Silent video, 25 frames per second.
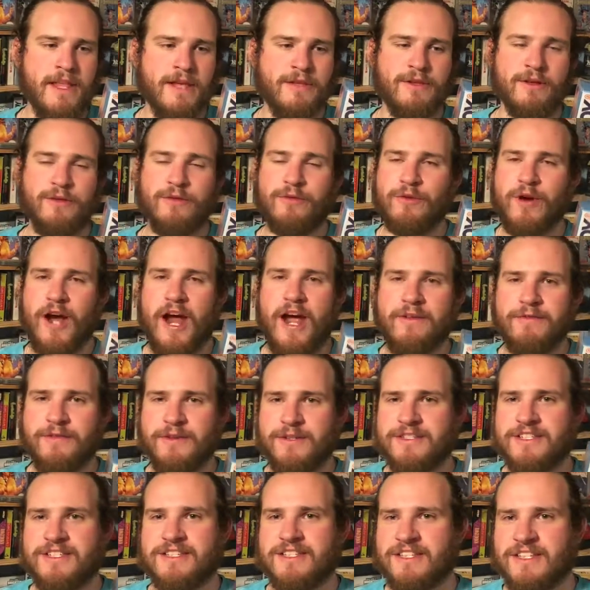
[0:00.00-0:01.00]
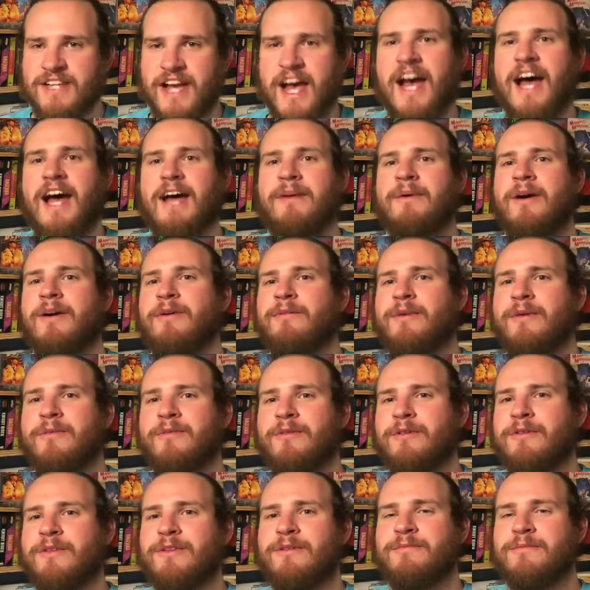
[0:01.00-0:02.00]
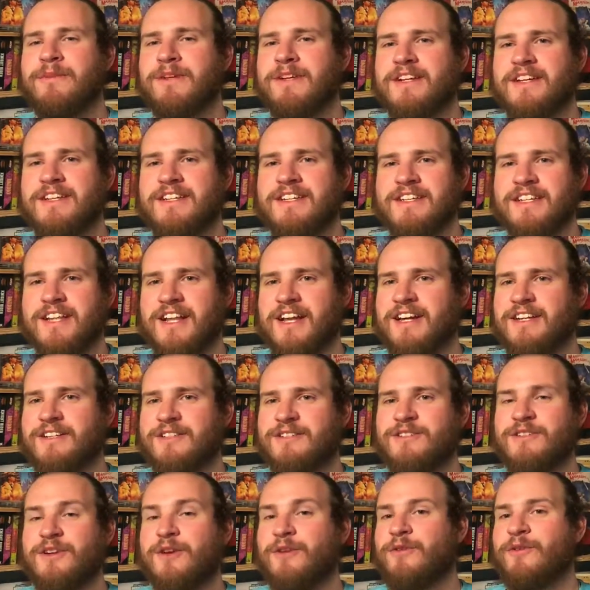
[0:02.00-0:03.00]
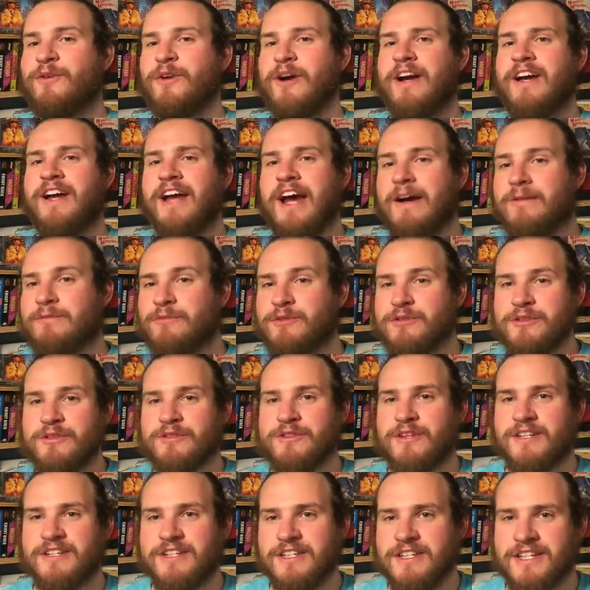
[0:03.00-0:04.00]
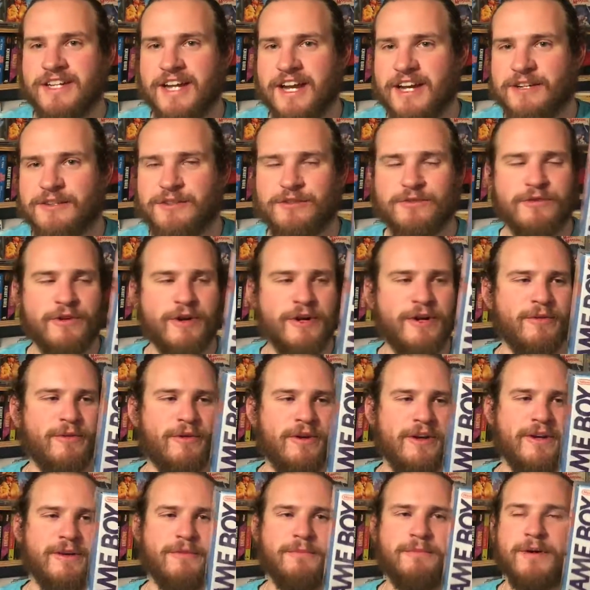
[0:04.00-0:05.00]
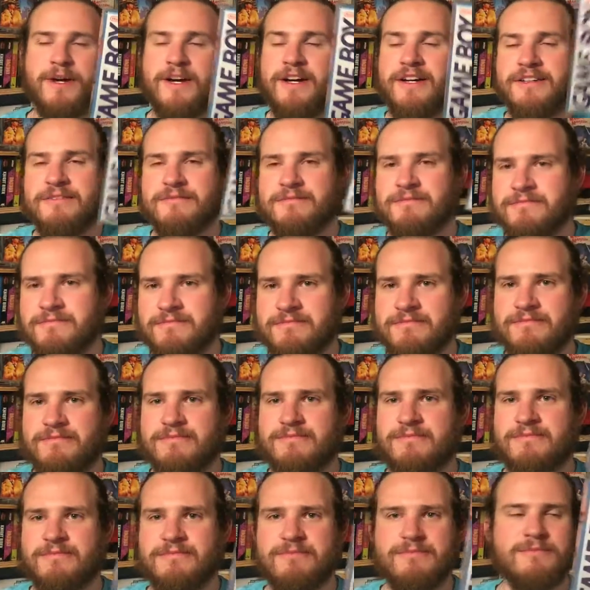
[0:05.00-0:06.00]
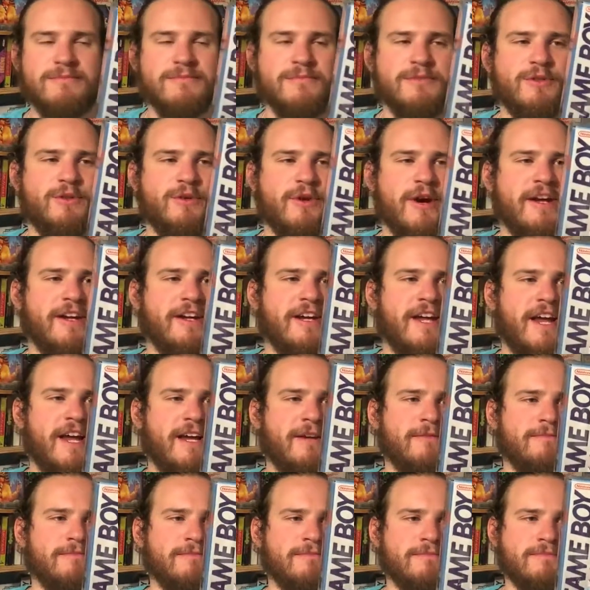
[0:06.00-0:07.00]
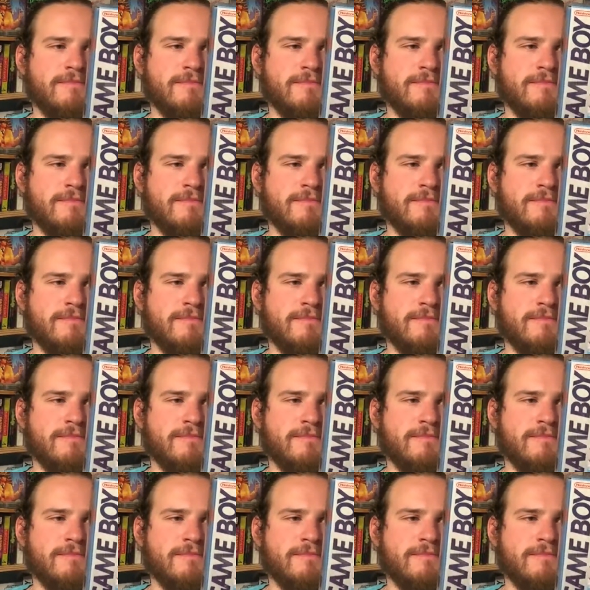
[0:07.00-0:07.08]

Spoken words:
The graphics at the time, I remember them being like so great. I'm sure they didn't age very well, but great game.